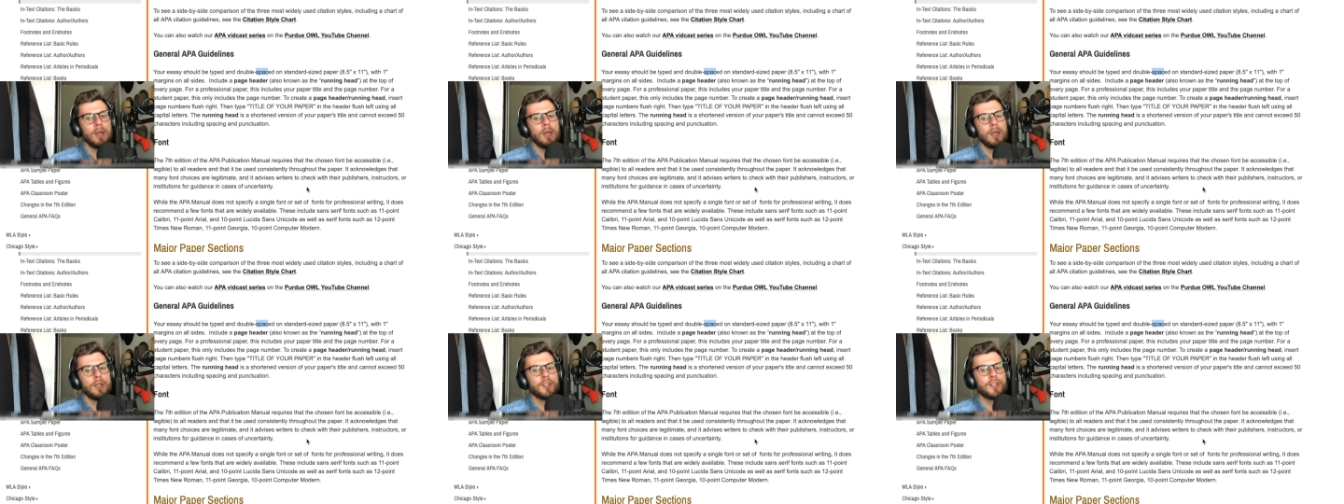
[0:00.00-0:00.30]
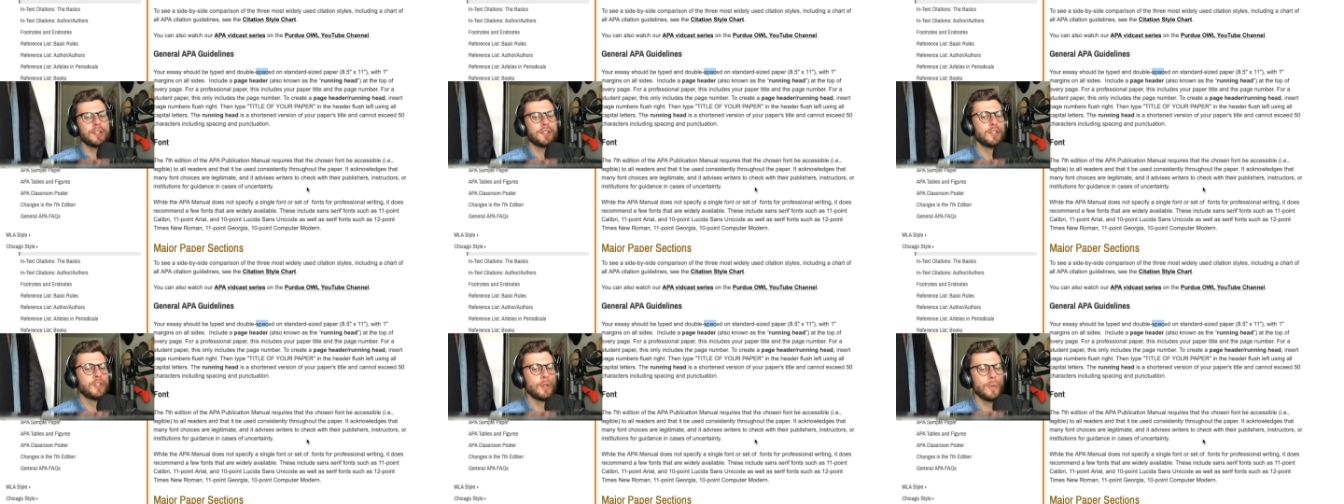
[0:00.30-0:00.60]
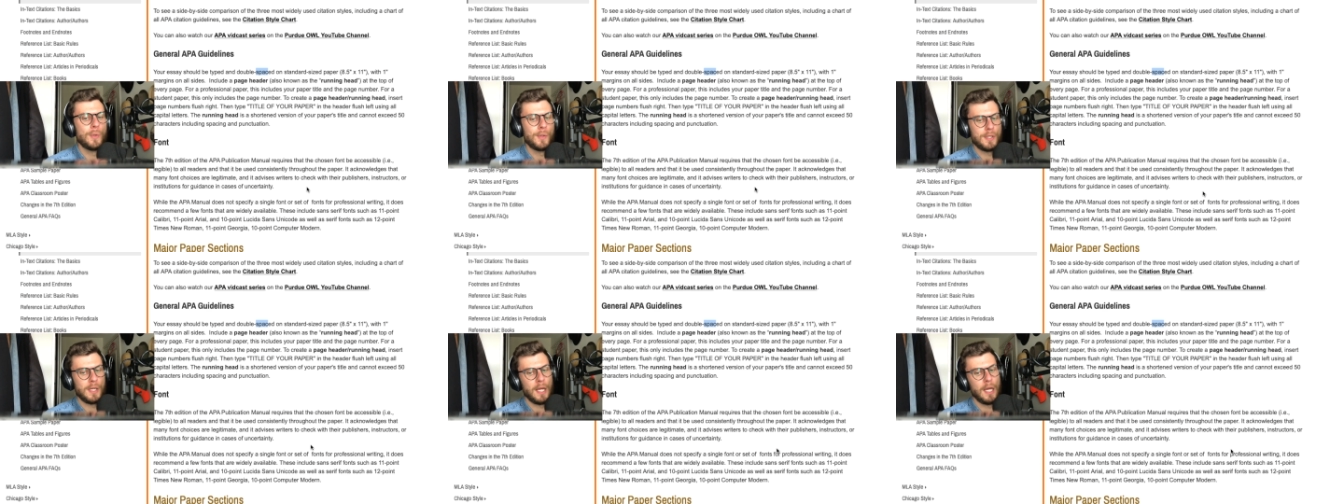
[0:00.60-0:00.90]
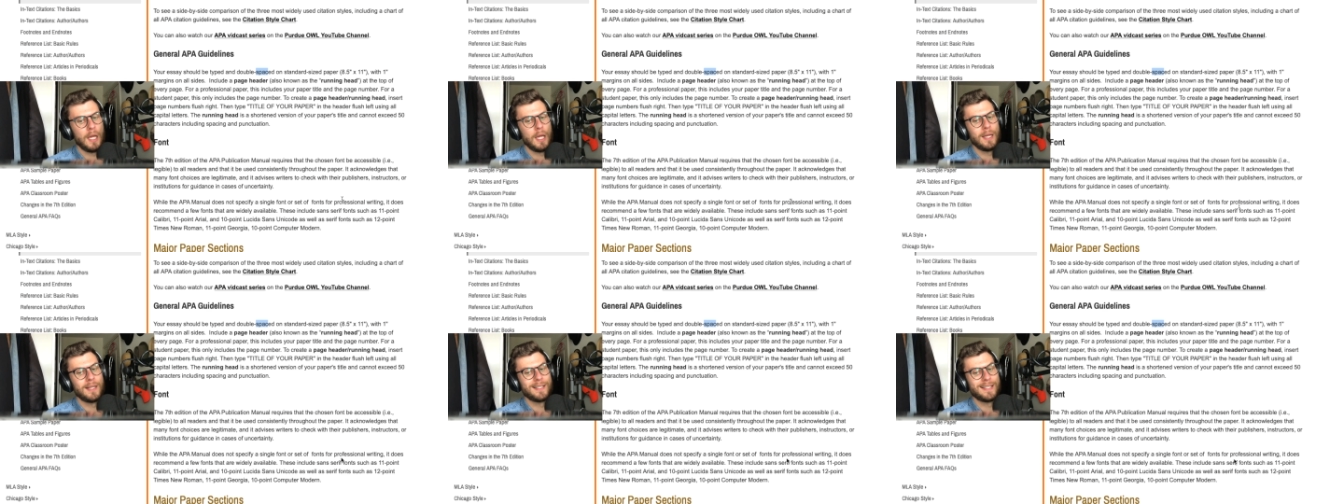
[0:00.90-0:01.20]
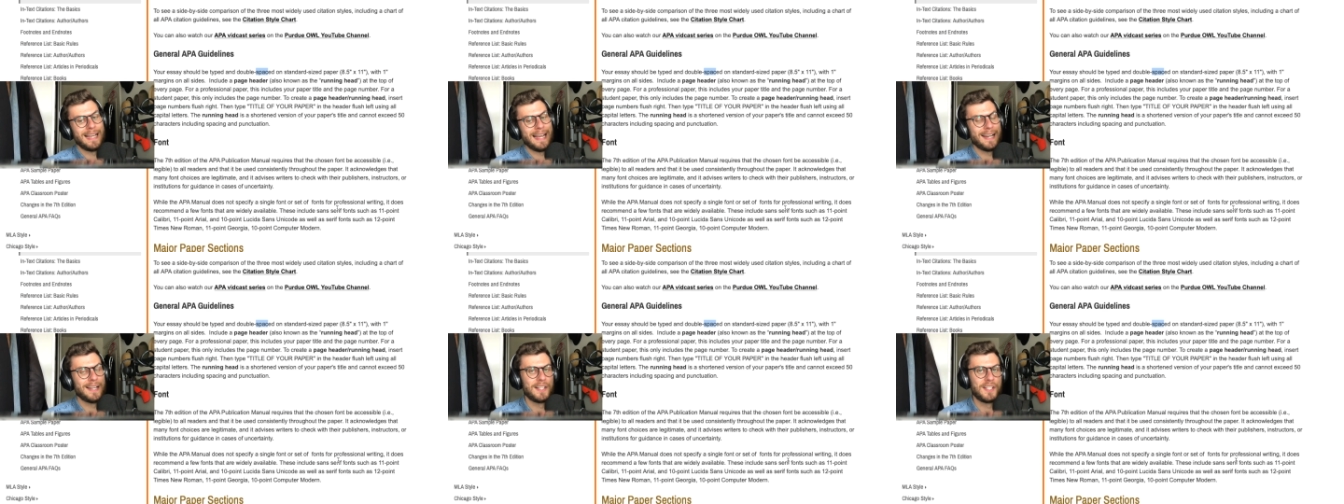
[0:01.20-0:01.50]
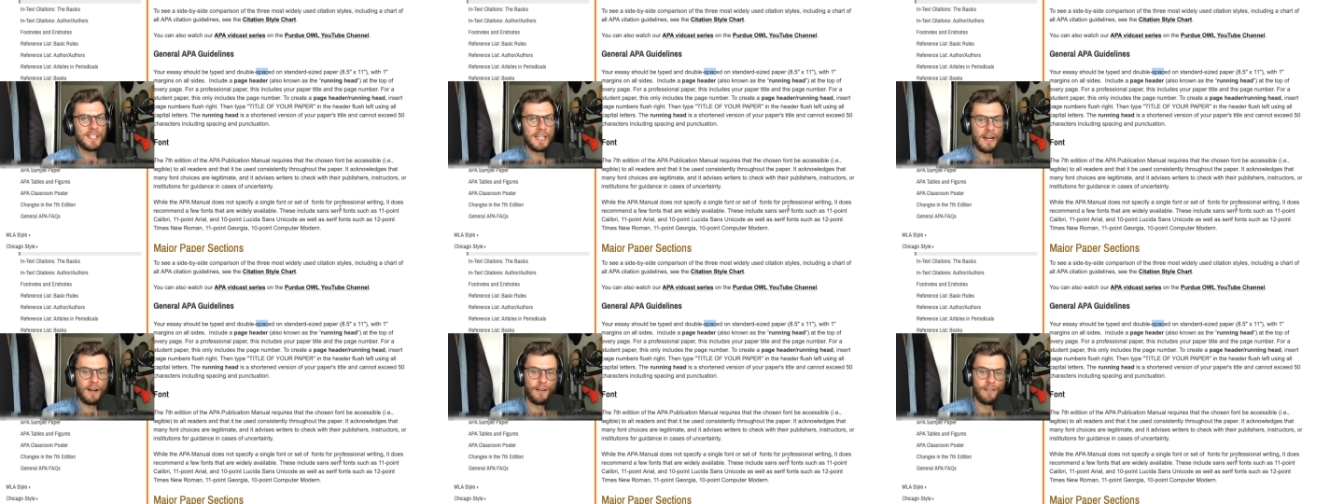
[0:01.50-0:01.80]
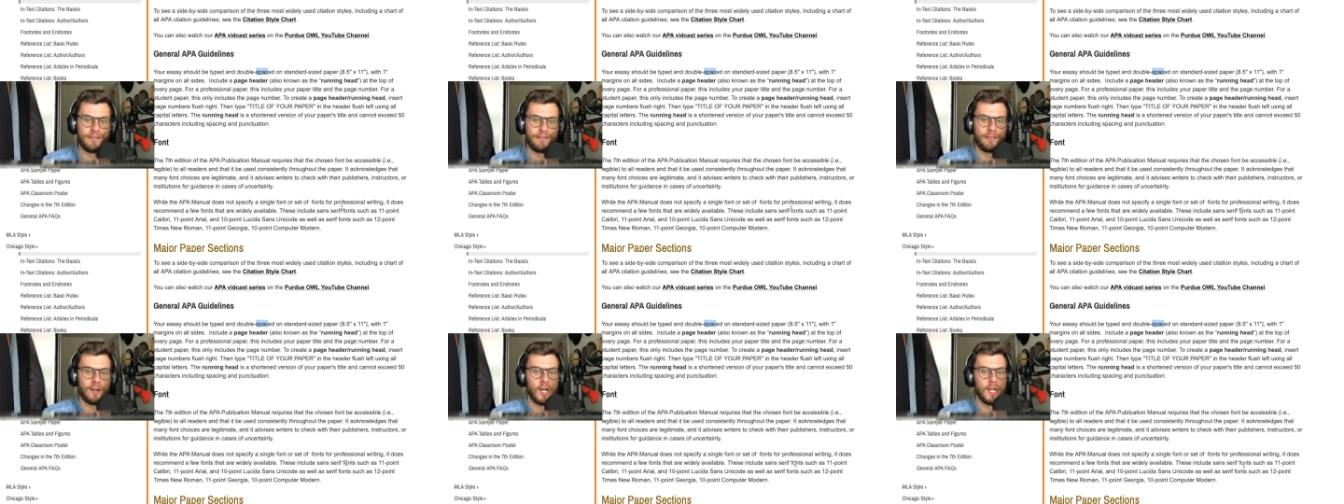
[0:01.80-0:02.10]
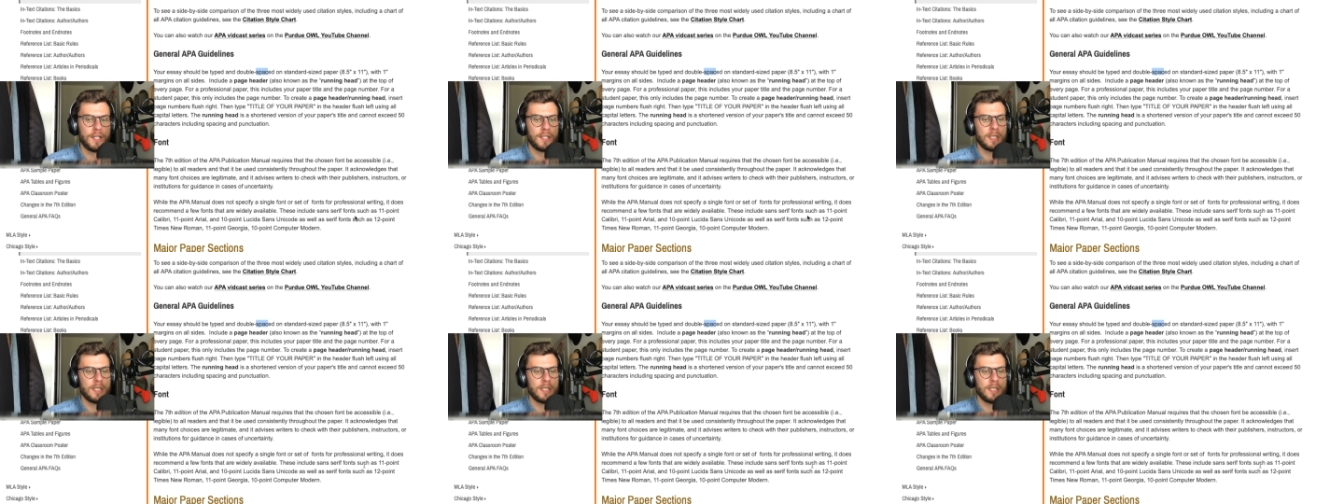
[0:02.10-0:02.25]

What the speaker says: Just choose a sans serif font.